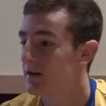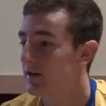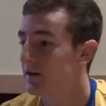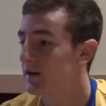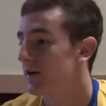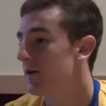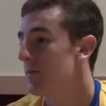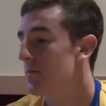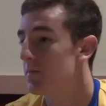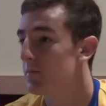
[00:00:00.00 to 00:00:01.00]
With
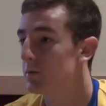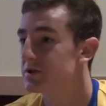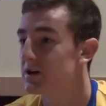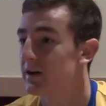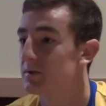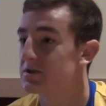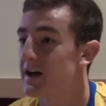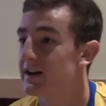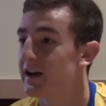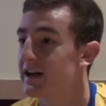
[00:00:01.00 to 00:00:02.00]

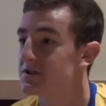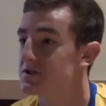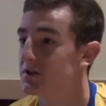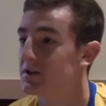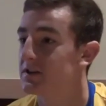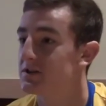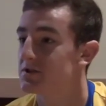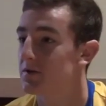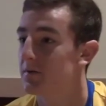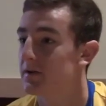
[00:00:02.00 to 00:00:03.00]
Shannon last year,
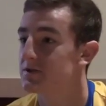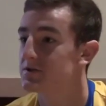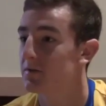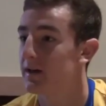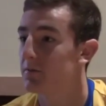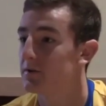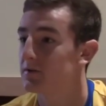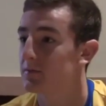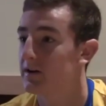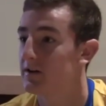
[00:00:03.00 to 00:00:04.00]
shown that
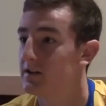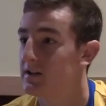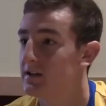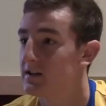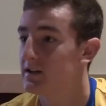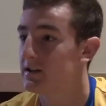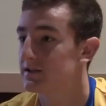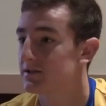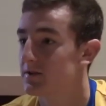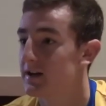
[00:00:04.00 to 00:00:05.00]
worked well.
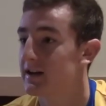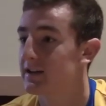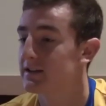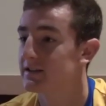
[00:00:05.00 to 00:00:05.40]
So yeah.